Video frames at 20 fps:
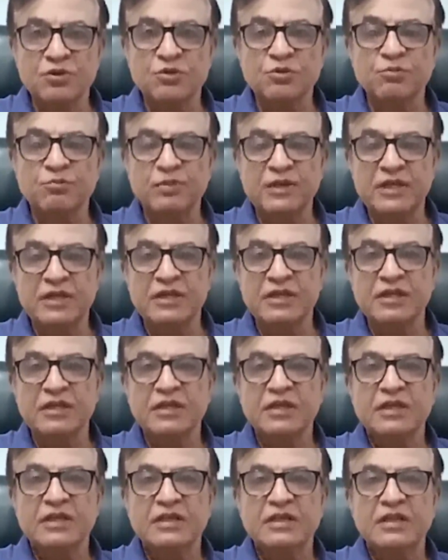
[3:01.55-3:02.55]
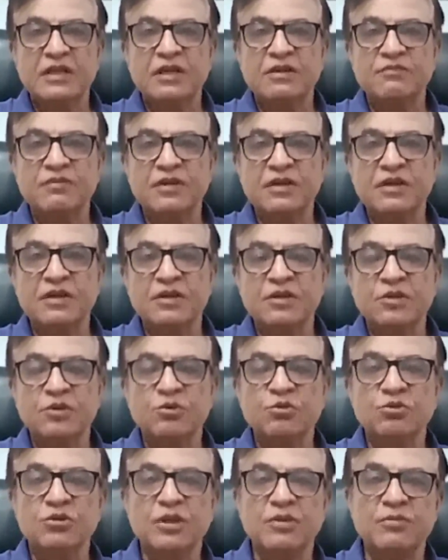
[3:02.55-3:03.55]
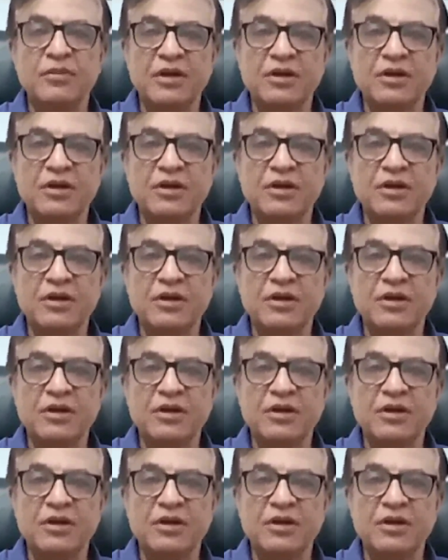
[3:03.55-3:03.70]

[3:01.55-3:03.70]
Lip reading: to bleed, then we do them